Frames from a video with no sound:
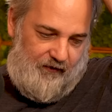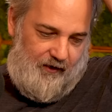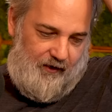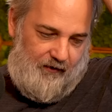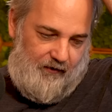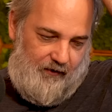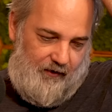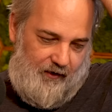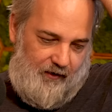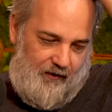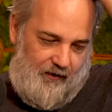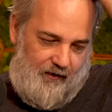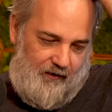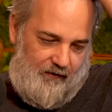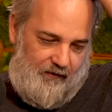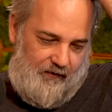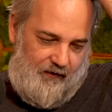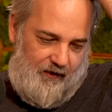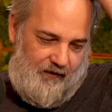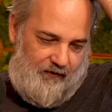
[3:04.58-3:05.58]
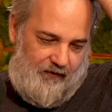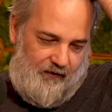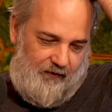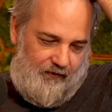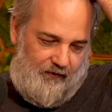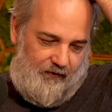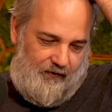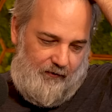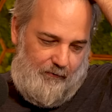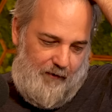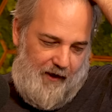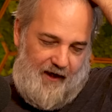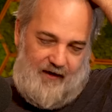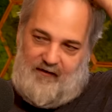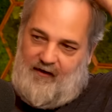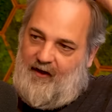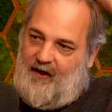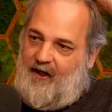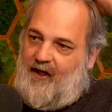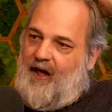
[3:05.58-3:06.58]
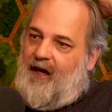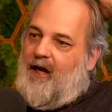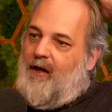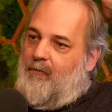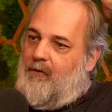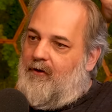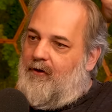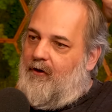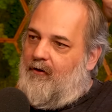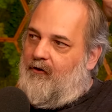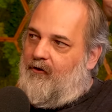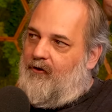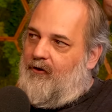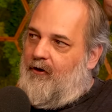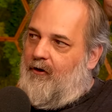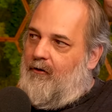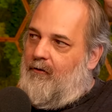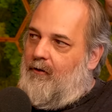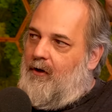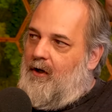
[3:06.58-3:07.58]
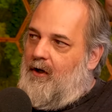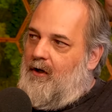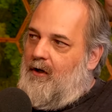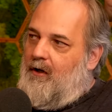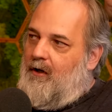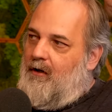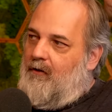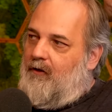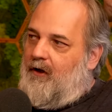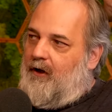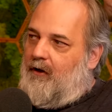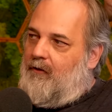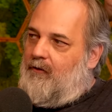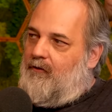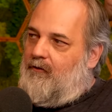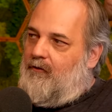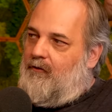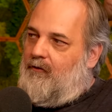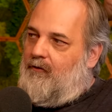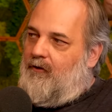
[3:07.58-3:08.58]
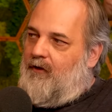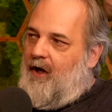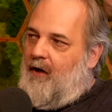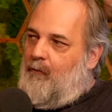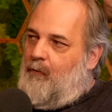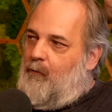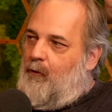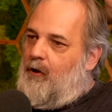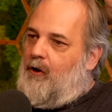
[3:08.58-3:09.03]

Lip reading: a semantic game, and there's no like that word.